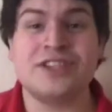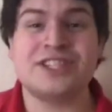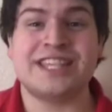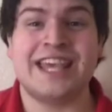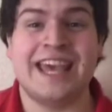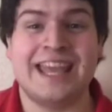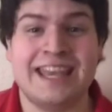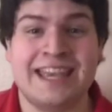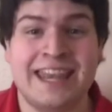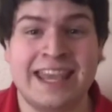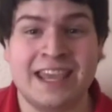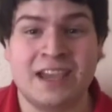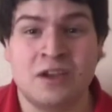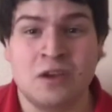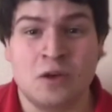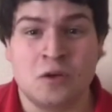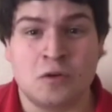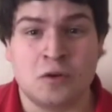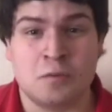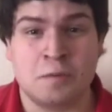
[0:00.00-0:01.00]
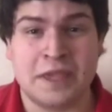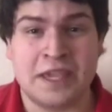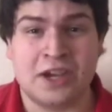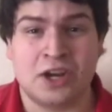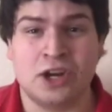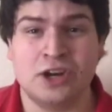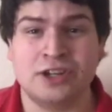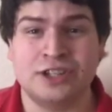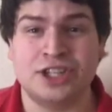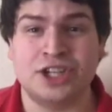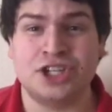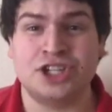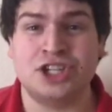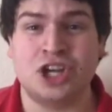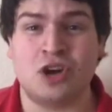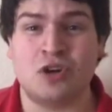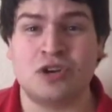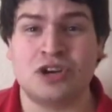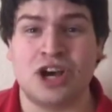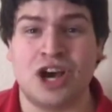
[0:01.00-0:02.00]
ending would be her and the
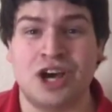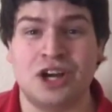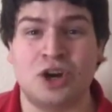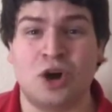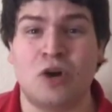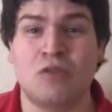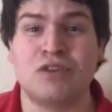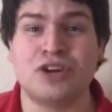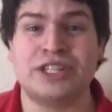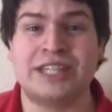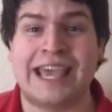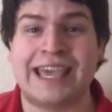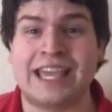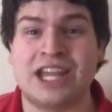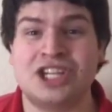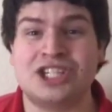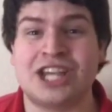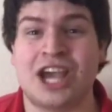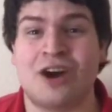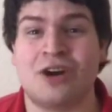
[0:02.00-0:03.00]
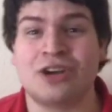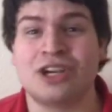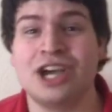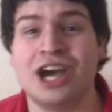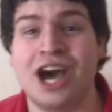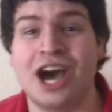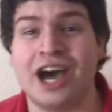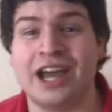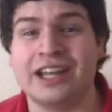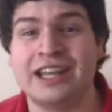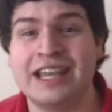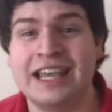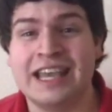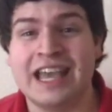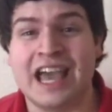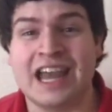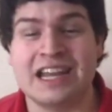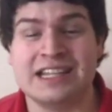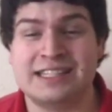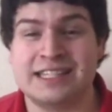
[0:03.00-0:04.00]
Shokan overtaking Shao Kahn
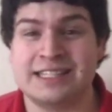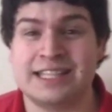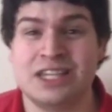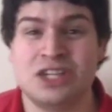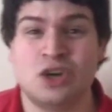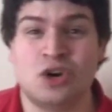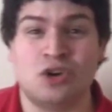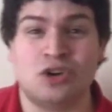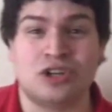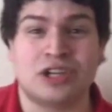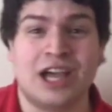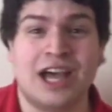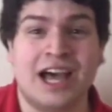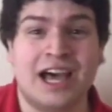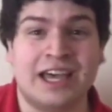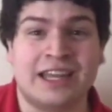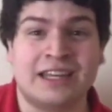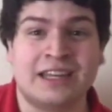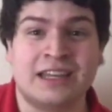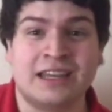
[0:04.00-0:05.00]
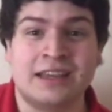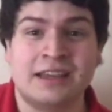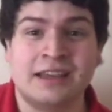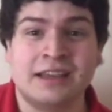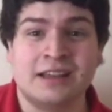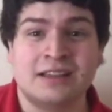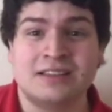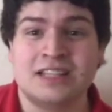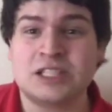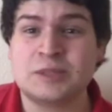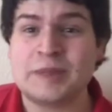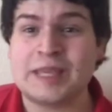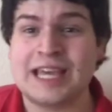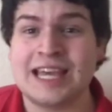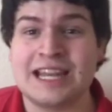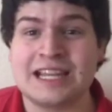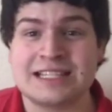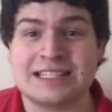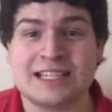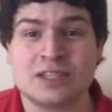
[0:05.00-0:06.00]
and assisting Kotokan. Let's be
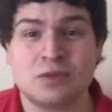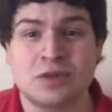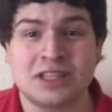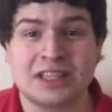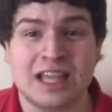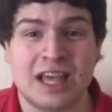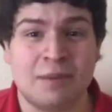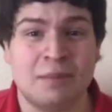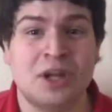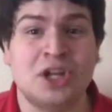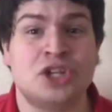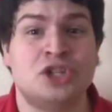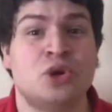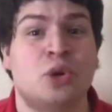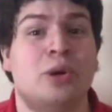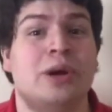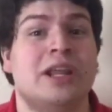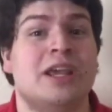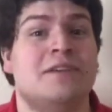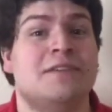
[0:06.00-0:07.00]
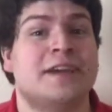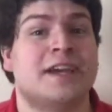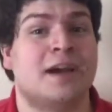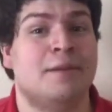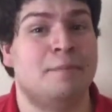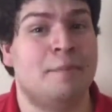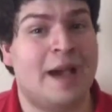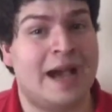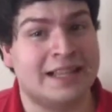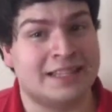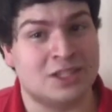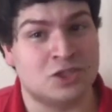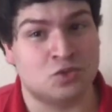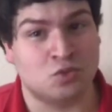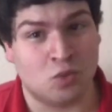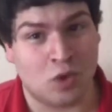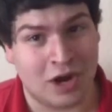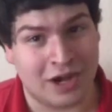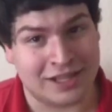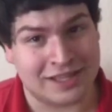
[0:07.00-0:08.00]
honest, that's what a majority of the combatants
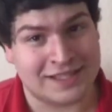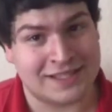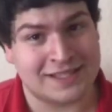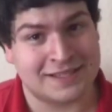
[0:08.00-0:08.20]
want.